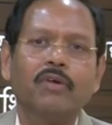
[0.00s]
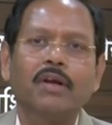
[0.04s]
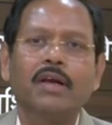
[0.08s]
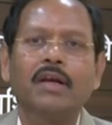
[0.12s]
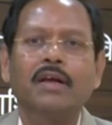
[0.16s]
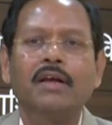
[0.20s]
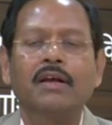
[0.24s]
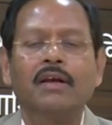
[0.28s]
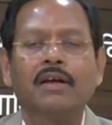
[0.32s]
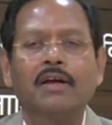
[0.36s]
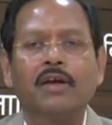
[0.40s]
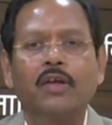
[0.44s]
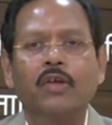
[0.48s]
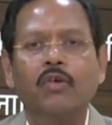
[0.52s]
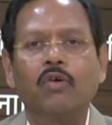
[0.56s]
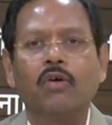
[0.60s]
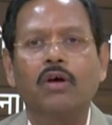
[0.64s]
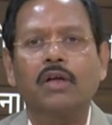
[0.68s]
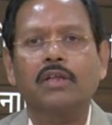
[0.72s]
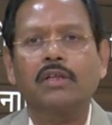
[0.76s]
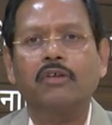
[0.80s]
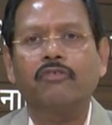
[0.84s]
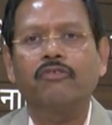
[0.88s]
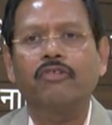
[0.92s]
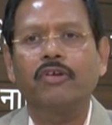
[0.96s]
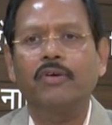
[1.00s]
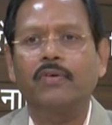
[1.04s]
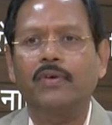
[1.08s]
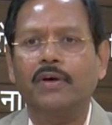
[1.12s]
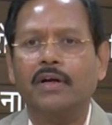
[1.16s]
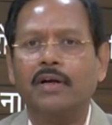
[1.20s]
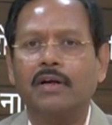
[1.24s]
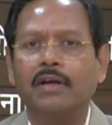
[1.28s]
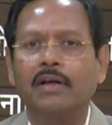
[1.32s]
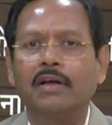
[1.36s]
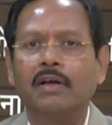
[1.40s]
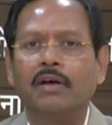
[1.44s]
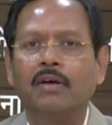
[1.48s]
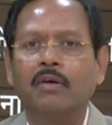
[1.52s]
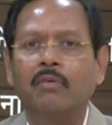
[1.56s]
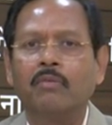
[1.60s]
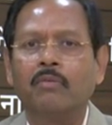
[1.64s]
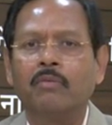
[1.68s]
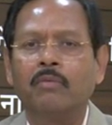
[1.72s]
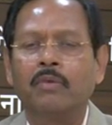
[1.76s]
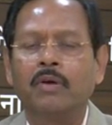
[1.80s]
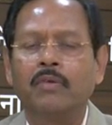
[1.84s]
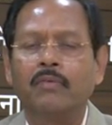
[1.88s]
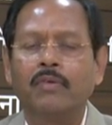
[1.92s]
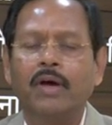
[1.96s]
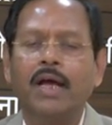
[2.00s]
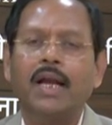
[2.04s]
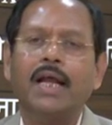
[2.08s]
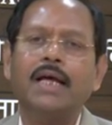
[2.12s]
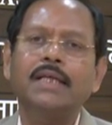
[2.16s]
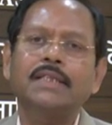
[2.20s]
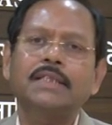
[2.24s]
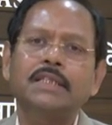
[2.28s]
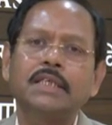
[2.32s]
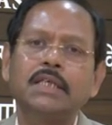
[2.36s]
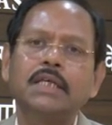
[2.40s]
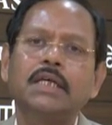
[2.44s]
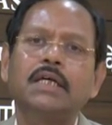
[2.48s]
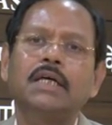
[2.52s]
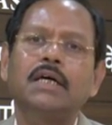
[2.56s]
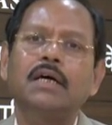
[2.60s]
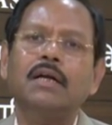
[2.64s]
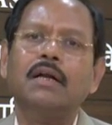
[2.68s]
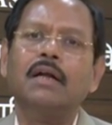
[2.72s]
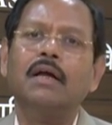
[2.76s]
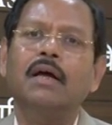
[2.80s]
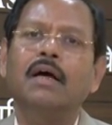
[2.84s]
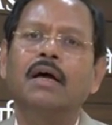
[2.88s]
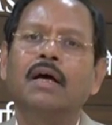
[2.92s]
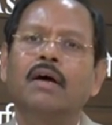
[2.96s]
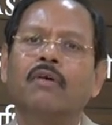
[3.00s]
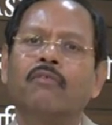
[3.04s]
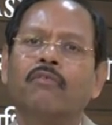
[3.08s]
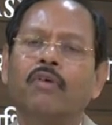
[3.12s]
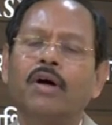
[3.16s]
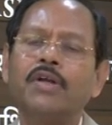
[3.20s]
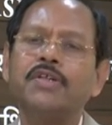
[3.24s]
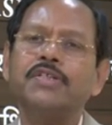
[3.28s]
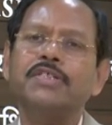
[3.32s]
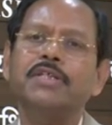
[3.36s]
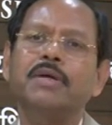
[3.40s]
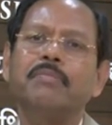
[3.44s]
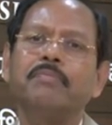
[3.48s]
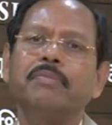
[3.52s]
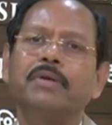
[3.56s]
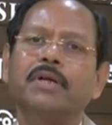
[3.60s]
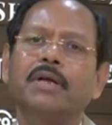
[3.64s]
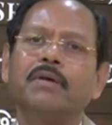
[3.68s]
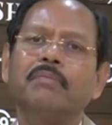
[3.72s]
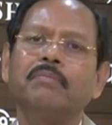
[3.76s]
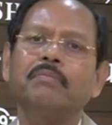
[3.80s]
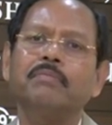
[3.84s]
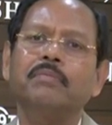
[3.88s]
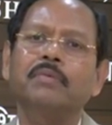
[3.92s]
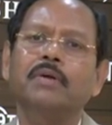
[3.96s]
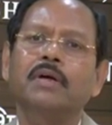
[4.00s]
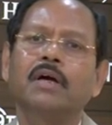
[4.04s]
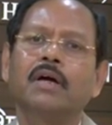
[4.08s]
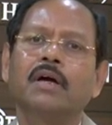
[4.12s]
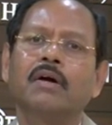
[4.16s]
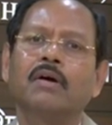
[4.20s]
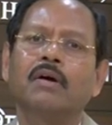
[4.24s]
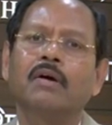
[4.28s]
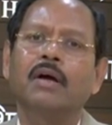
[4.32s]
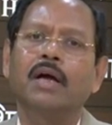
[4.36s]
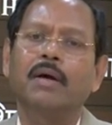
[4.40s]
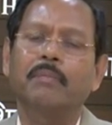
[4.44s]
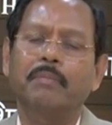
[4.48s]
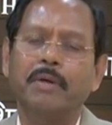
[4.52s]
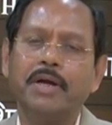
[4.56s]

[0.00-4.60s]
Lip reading: will cure the fever. Whereas here, one symptom a